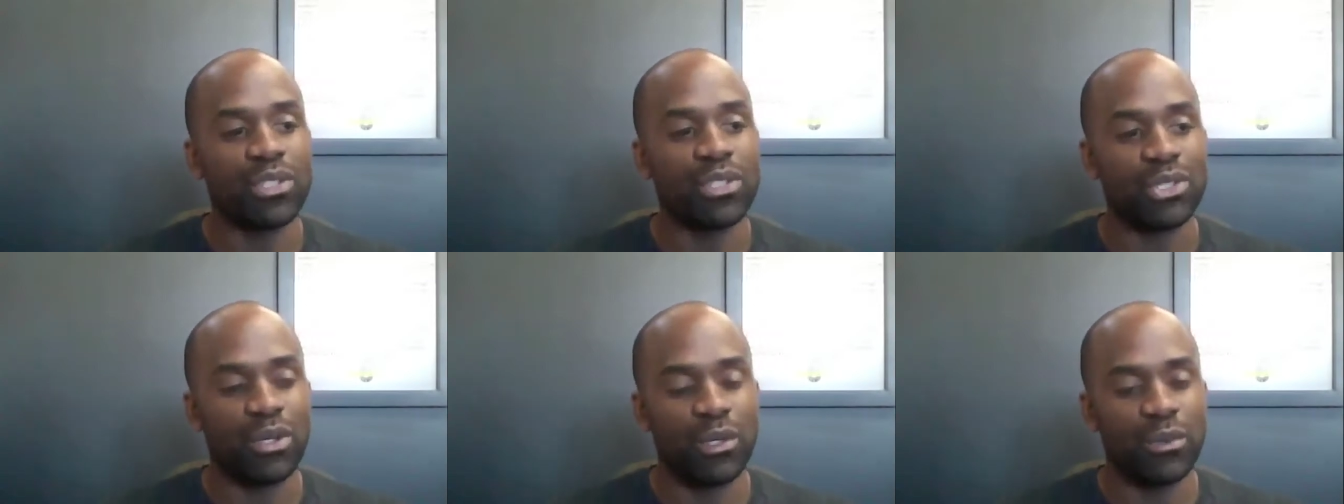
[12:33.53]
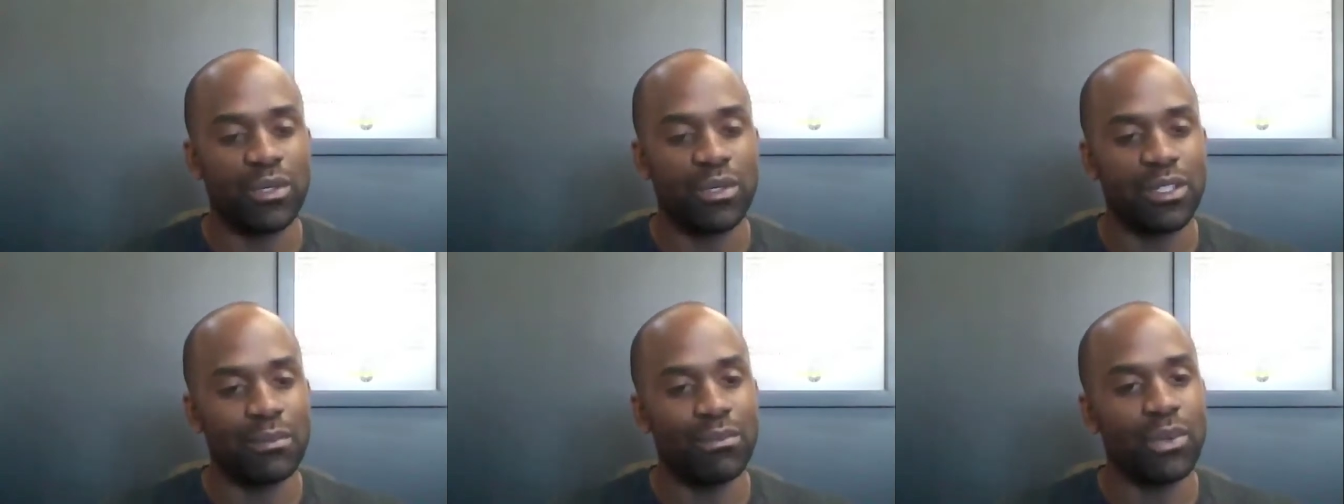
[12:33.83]
sort of
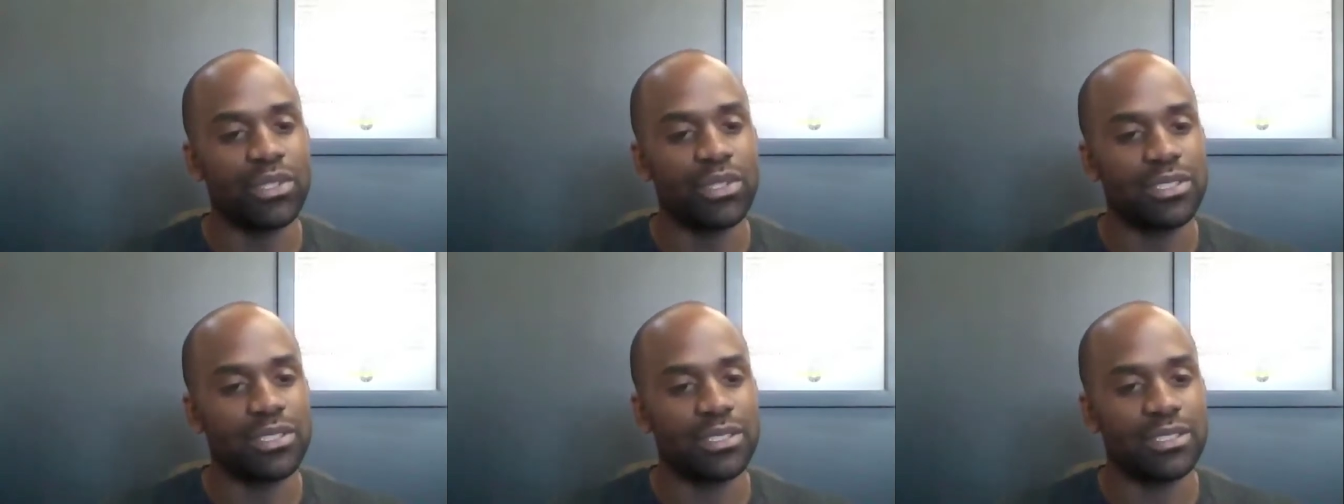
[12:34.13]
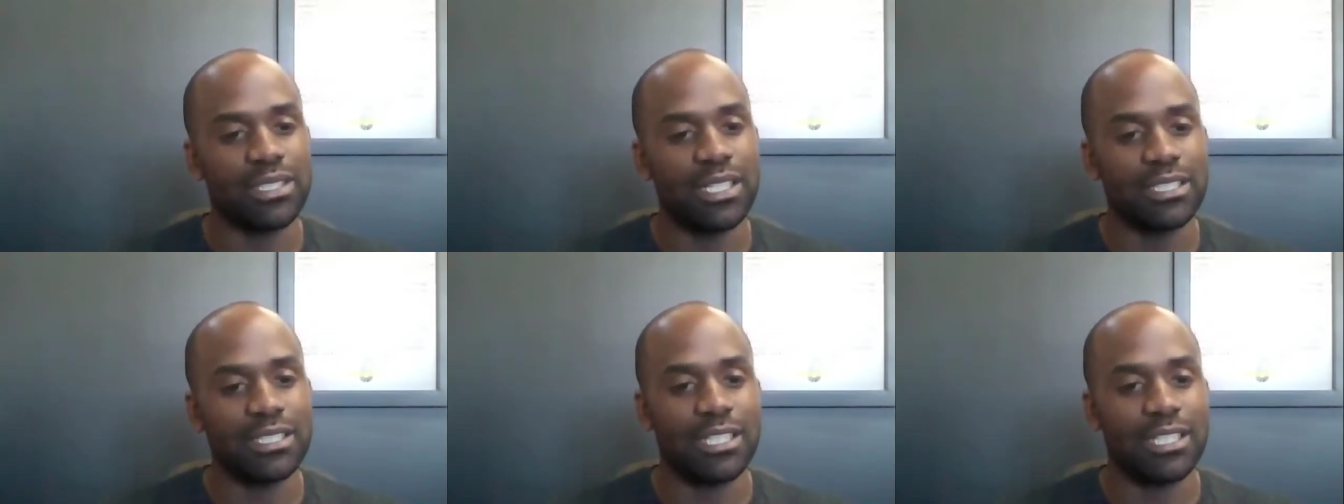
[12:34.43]
with the more
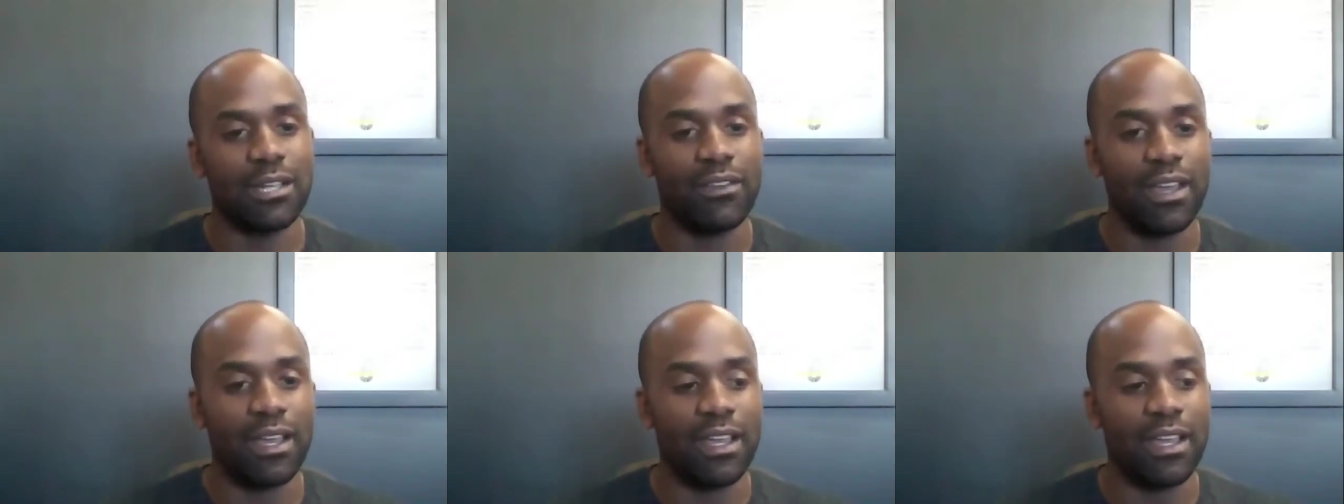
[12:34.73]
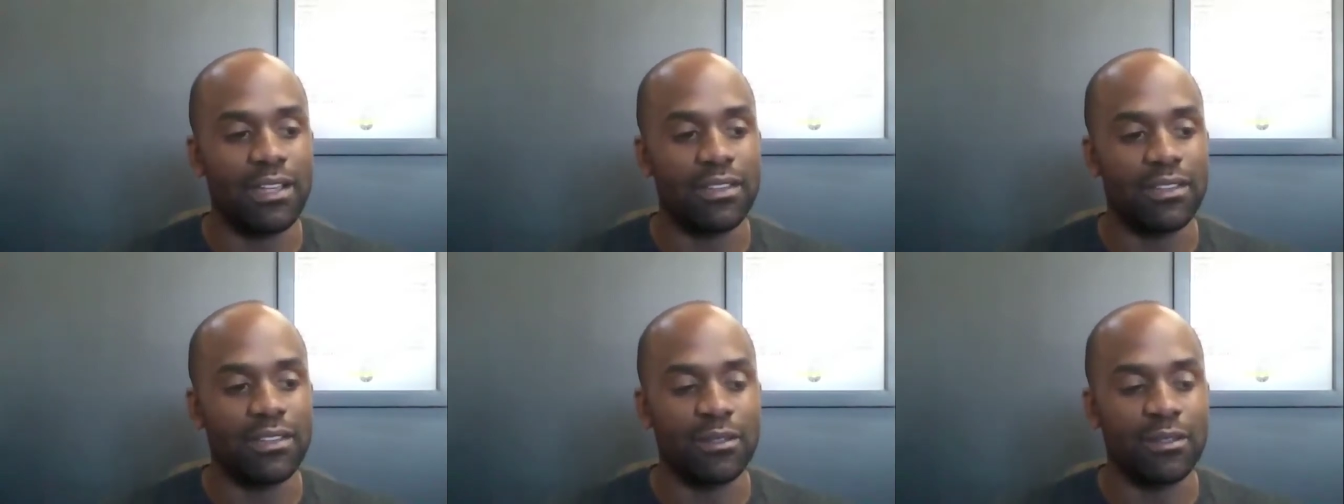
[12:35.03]
success I've had,
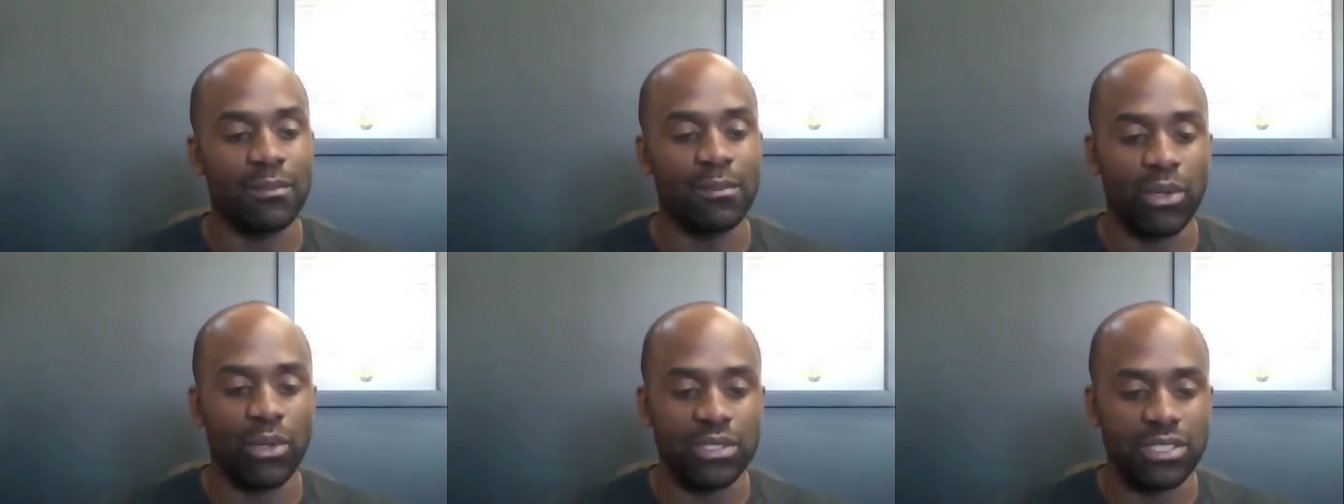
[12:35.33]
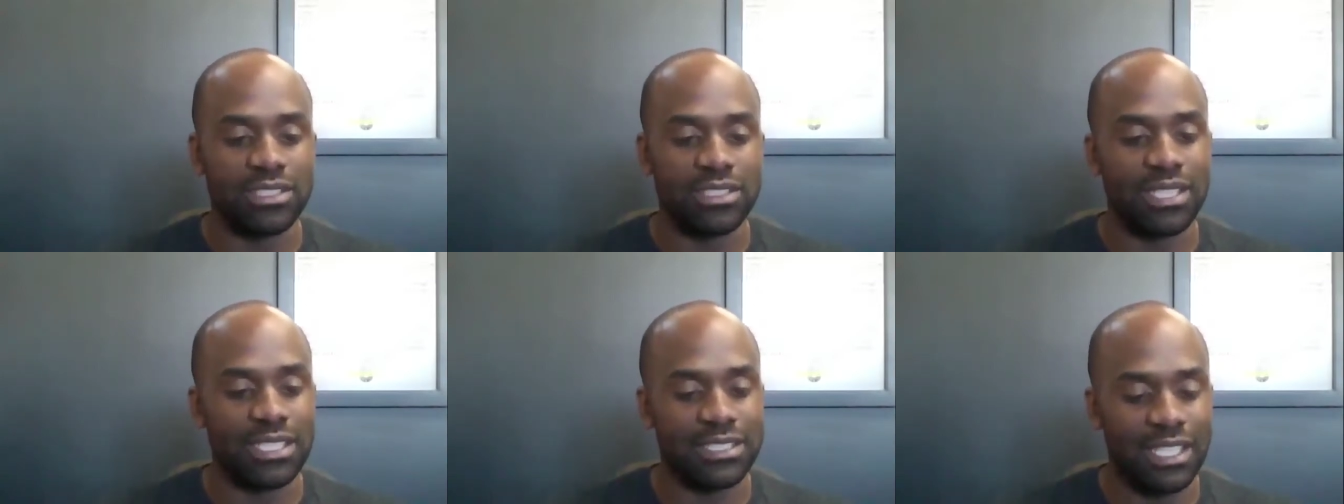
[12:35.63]
the more
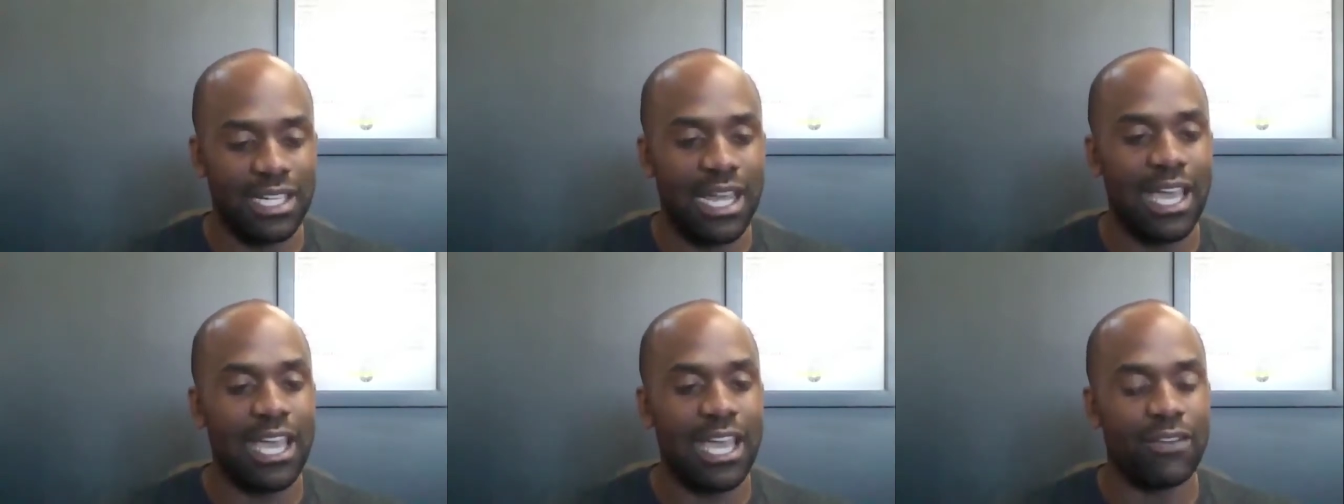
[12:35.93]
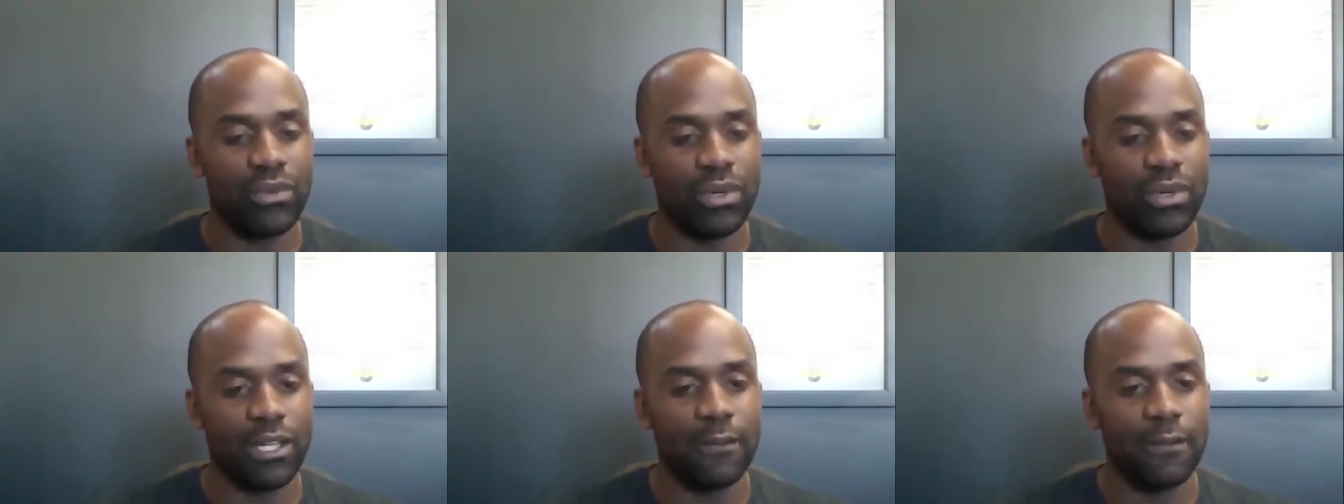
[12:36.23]
success that I have
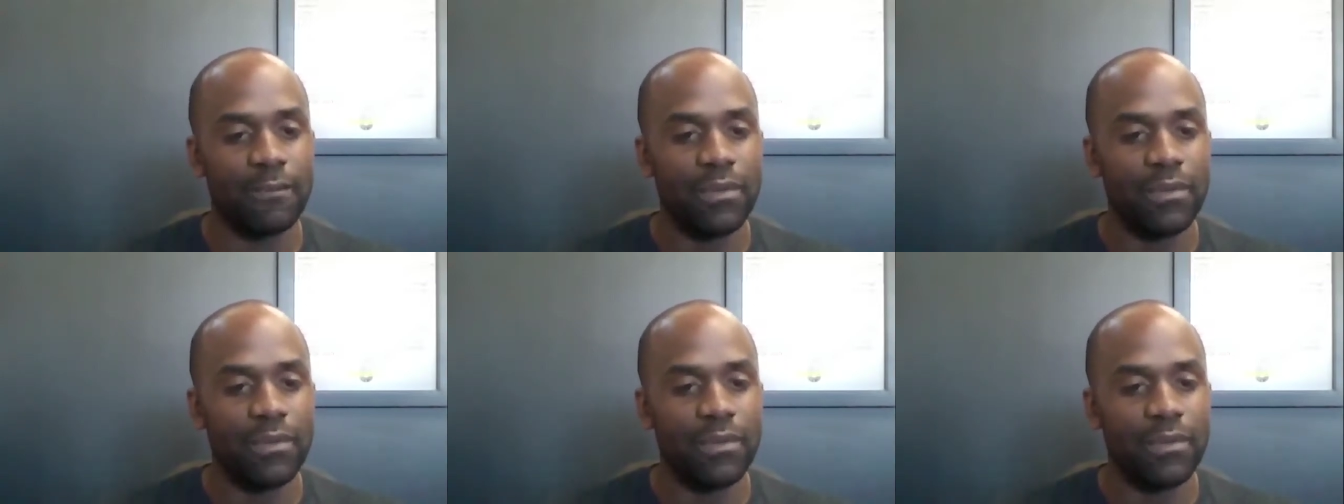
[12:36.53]
with it.